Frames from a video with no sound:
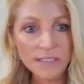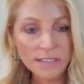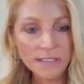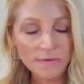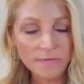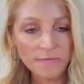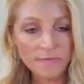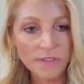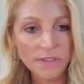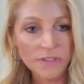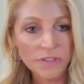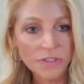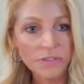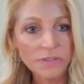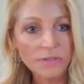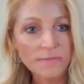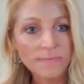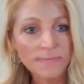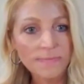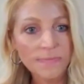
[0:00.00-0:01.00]

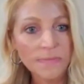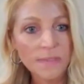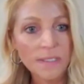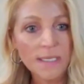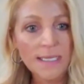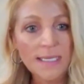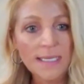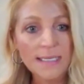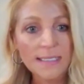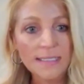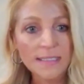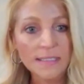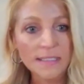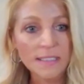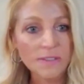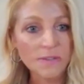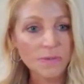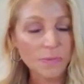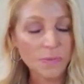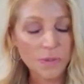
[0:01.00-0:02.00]
selfish and it
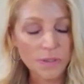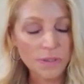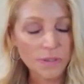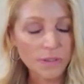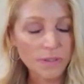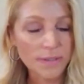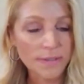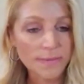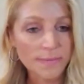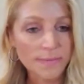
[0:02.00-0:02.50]
doesn't work.